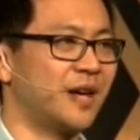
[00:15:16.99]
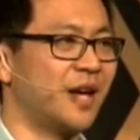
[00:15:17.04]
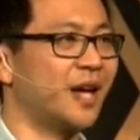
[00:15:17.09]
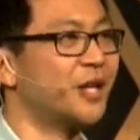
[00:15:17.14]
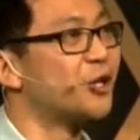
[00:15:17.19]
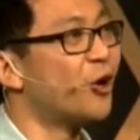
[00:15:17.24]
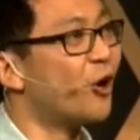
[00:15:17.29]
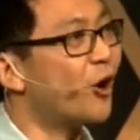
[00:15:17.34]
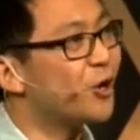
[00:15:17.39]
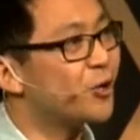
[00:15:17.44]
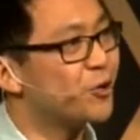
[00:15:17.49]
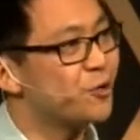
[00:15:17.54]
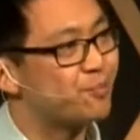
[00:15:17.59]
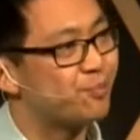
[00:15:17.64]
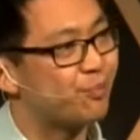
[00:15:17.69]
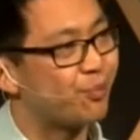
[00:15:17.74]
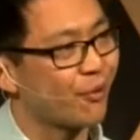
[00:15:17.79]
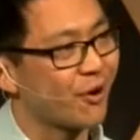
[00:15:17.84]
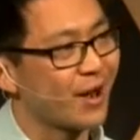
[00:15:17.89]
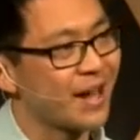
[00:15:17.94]
a God who
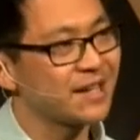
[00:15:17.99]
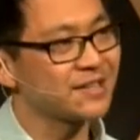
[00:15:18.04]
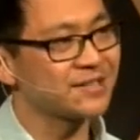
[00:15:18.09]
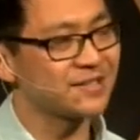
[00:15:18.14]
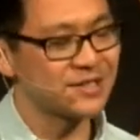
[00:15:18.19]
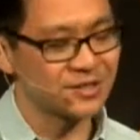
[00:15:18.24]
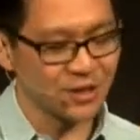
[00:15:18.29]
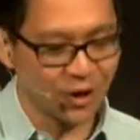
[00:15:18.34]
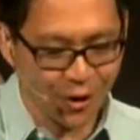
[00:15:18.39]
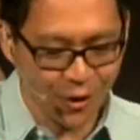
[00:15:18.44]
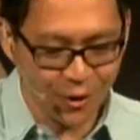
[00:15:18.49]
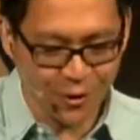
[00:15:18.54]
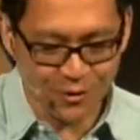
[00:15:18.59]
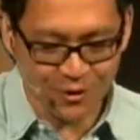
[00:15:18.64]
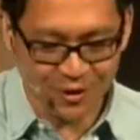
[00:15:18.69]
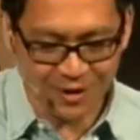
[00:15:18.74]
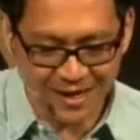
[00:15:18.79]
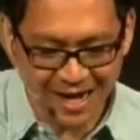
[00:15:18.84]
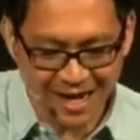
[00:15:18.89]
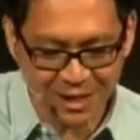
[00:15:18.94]
breaks his
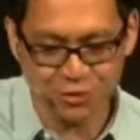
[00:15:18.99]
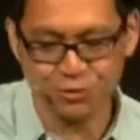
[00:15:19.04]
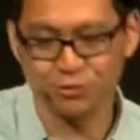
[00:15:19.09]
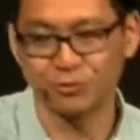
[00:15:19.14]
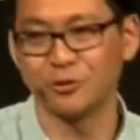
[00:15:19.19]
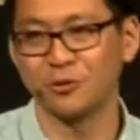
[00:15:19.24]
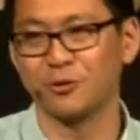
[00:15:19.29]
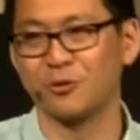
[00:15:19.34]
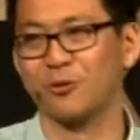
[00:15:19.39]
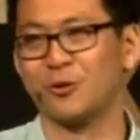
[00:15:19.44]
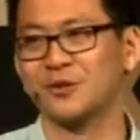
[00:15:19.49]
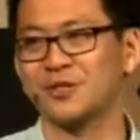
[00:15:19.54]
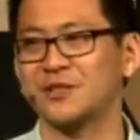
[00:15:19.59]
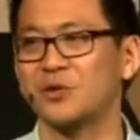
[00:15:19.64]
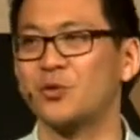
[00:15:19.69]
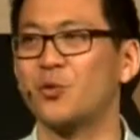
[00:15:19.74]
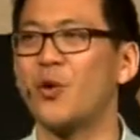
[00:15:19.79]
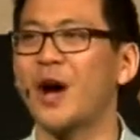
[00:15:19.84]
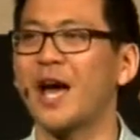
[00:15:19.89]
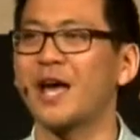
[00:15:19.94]
own natural laws as
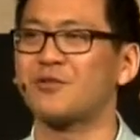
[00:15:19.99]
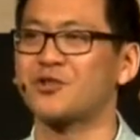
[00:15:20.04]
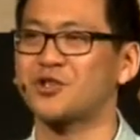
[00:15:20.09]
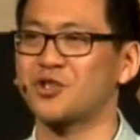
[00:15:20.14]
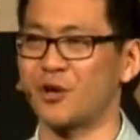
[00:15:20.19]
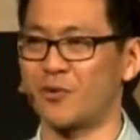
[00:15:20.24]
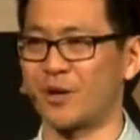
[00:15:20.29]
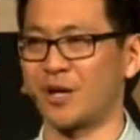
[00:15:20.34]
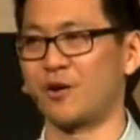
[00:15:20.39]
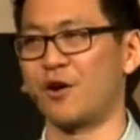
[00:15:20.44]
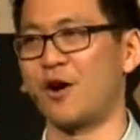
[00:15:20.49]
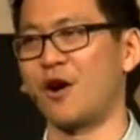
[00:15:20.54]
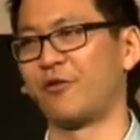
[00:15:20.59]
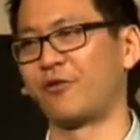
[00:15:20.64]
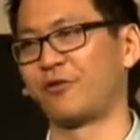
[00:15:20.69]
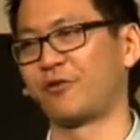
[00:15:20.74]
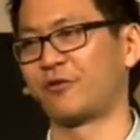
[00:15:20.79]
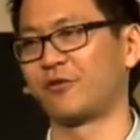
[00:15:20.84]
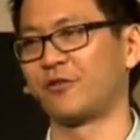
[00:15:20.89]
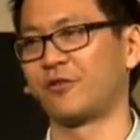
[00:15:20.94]
a way of showing
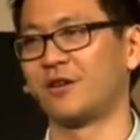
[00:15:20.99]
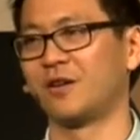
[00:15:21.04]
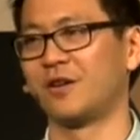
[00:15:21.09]
off,